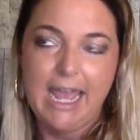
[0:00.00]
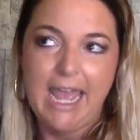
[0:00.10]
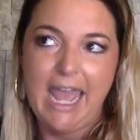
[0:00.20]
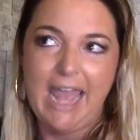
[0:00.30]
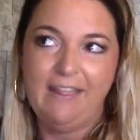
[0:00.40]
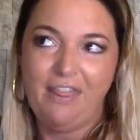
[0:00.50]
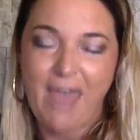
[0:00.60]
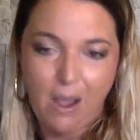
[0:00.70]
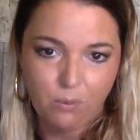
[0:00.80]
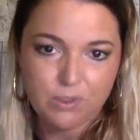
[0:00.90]
And
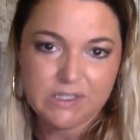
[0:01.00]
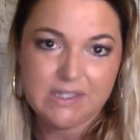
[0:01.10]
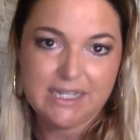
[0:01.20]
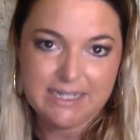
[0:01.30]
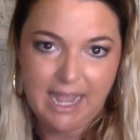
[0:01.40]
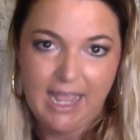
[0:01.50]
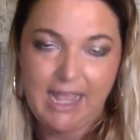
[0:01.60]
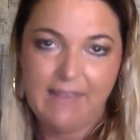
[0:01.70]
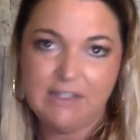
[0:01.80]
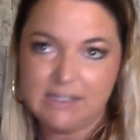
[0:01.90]
that was the
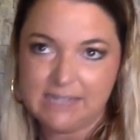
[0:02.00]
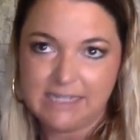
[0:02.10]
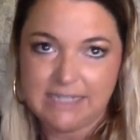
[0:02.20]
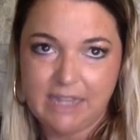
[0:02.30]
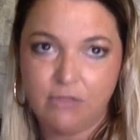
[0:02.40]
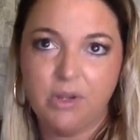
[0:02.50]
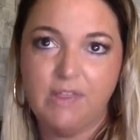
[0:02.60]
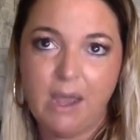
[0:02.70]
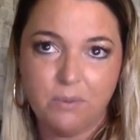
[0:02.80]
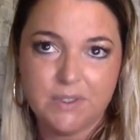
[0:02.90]
day, this is like day 3,
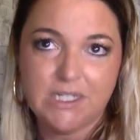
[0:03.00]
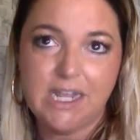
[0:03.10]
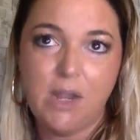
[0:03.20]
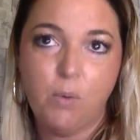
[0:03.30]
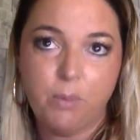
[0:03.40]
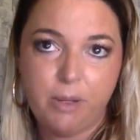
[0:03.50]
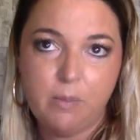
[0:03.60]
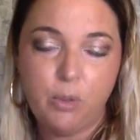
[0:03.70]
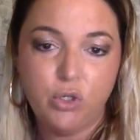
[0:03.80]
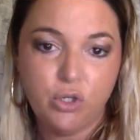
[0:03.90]
that was the day where
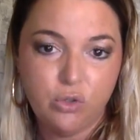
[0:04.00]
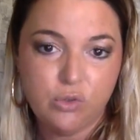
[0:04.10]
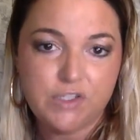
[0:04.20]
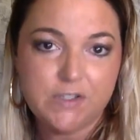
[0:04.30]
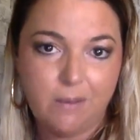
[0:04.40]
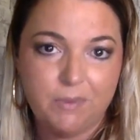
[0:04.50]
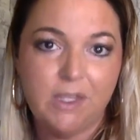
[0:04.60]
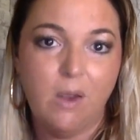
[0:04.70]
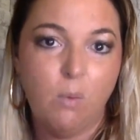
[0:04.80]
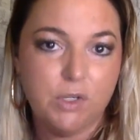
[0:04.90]
people knew
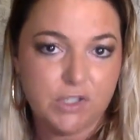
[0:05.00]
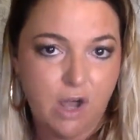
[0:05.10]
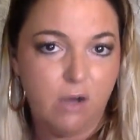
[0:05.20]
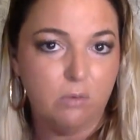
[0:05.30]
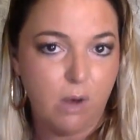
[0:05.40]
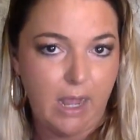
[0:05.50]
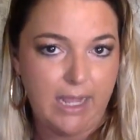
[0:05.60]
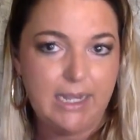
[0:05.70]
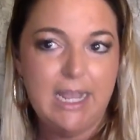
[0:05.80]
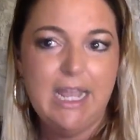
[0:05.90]
something was not
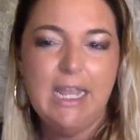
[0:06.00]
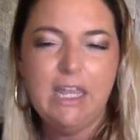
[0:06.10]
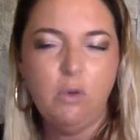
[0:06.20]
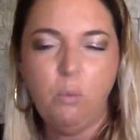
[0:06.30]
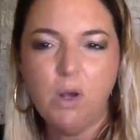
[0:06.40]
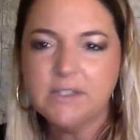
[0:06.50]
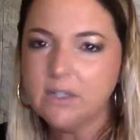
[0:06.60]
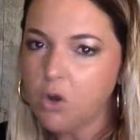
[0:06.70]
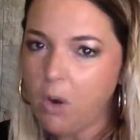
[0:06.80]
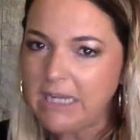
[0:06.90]
right. It wasn't
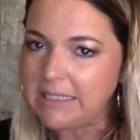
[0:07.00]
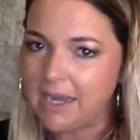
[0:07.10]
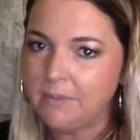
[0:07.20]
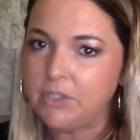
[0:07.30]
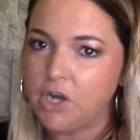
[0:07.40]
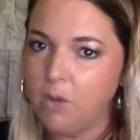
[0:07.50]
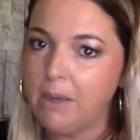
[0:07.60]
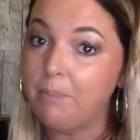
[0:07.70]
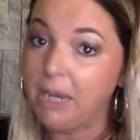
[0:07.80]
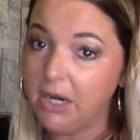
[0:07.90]
quite time to call my
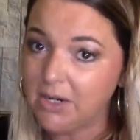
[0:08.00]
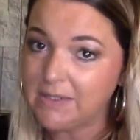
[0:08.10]
parents